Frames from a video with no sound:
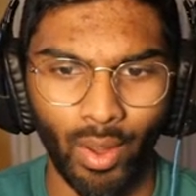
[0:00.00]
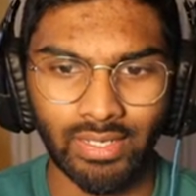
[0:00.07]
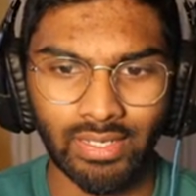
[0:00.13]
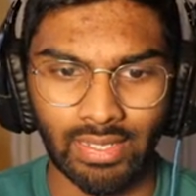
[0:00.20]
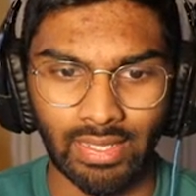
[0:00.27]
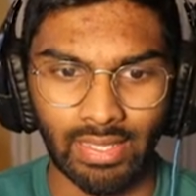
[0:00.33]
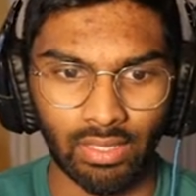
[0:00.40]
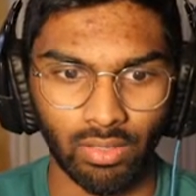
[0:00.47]
oh,
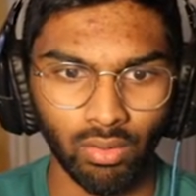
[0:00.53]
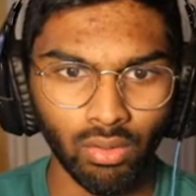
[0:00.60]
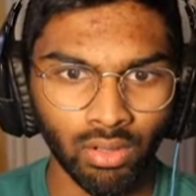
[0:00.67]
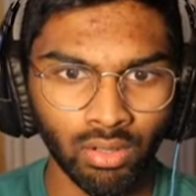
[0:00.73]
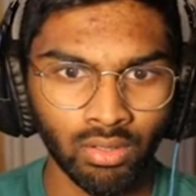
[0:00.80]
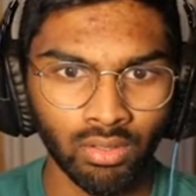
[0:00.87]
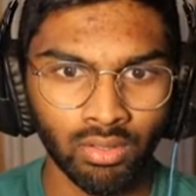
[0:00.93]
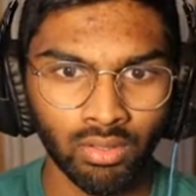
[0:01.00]
I need to
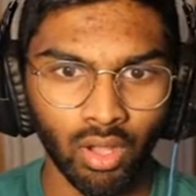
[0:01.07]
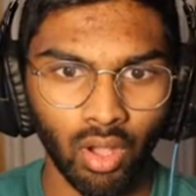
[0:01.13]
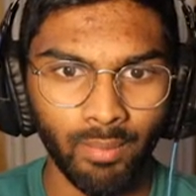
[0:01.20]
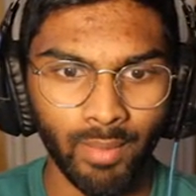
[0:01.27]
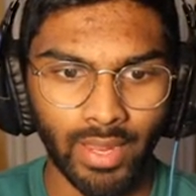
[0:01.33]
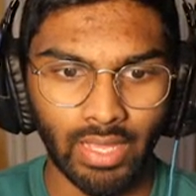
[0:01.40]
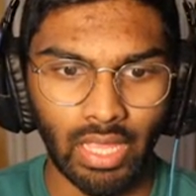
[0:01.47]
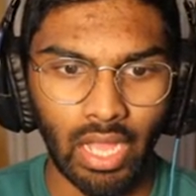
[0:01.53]
heal?
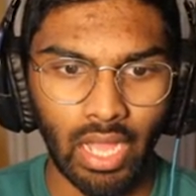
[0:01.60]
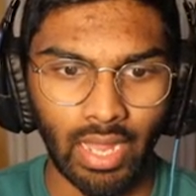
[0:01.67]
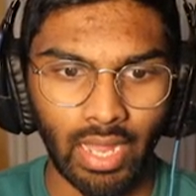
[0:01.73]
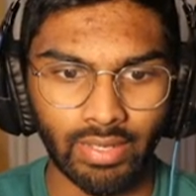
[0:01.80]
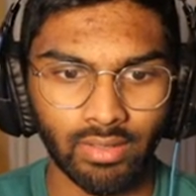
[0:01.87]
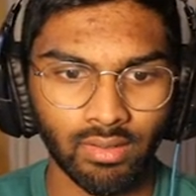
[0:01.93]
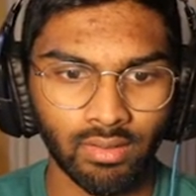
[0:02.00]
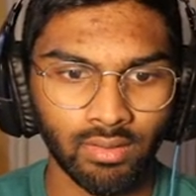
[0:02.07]
Oh my
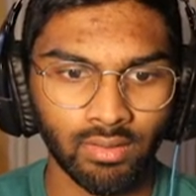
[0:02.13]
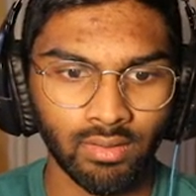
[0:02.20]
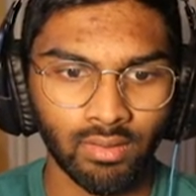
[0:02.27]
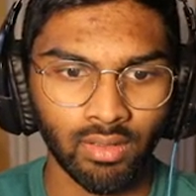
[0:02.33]
god.